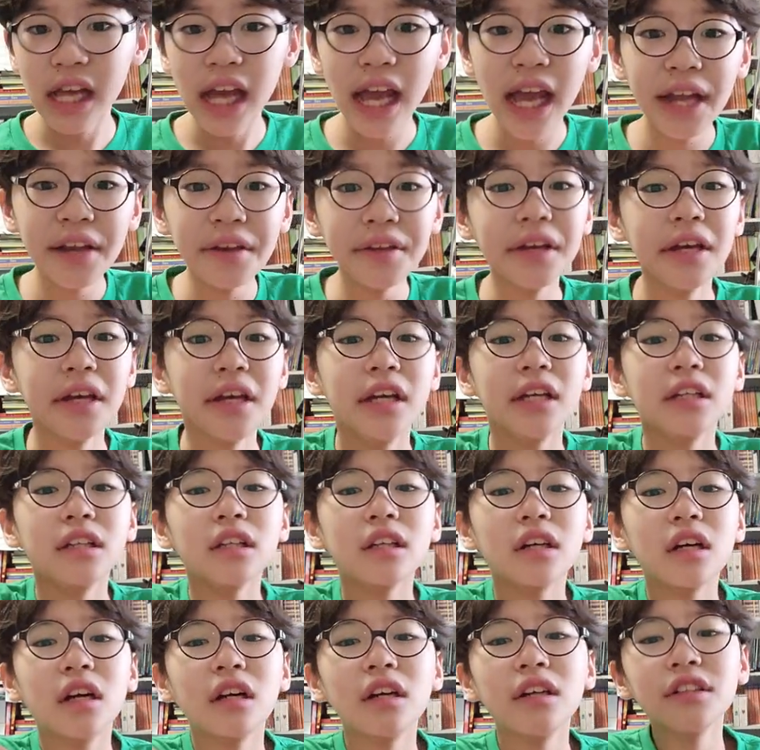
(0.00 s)
And
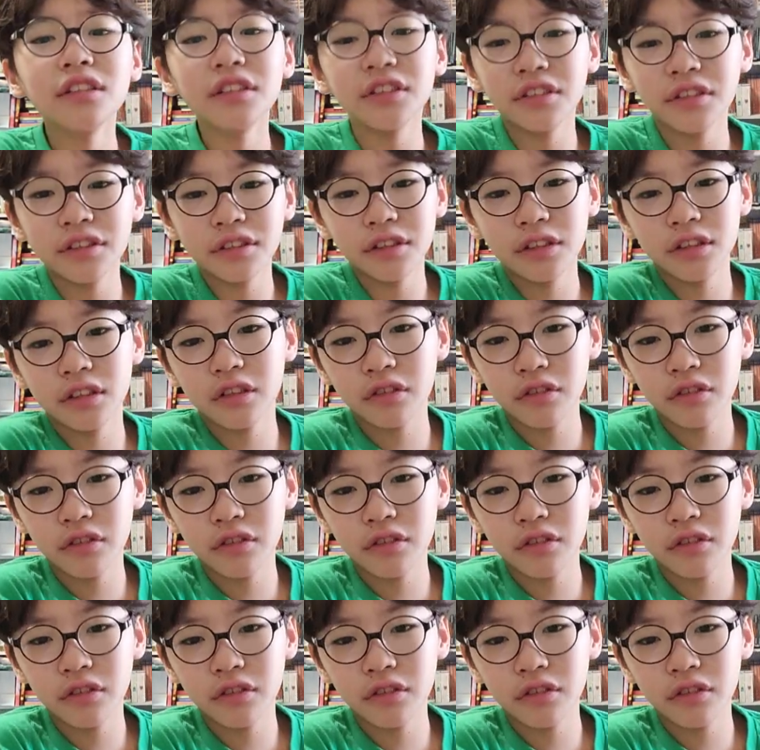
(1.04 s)
there are still